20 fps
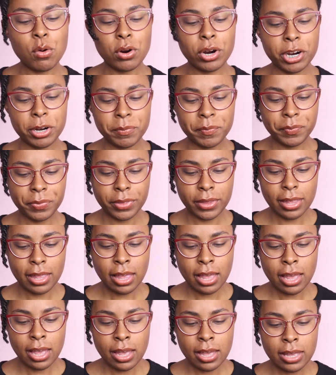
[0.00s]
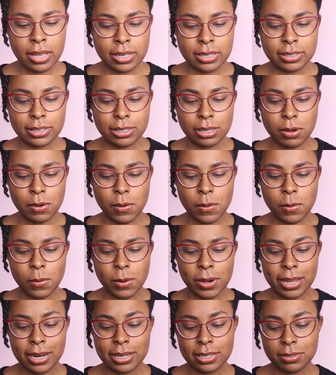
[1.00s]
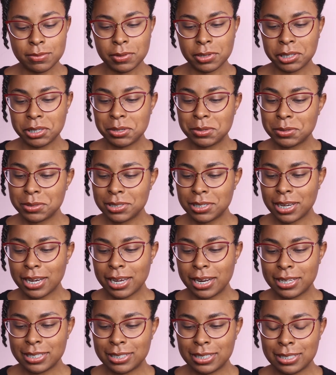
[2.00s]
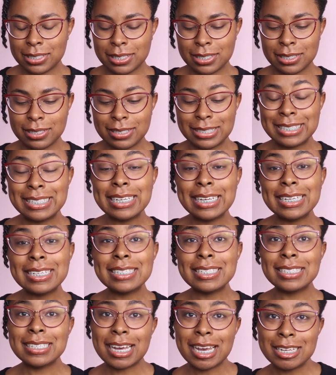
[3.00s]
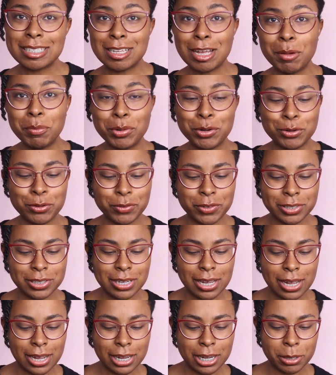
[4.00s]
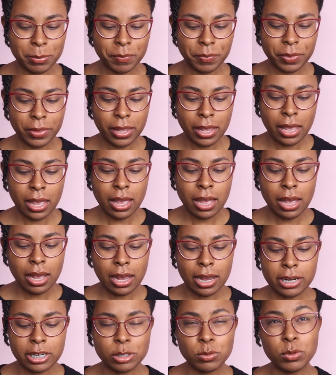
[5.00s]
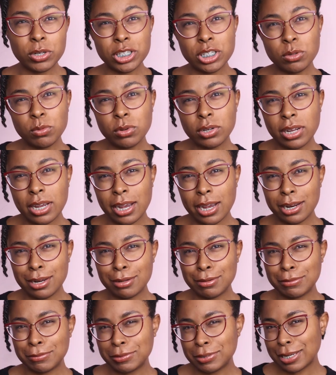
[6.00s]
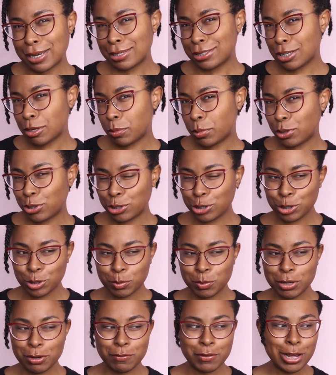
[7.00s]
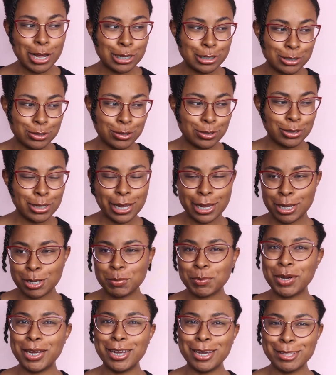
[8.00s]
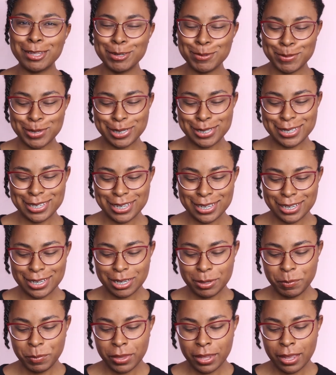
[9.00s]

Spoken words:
corn. So it is really cool to kind of see it size up over time. I just wish it would kind of size up a little bit faster like my other one did,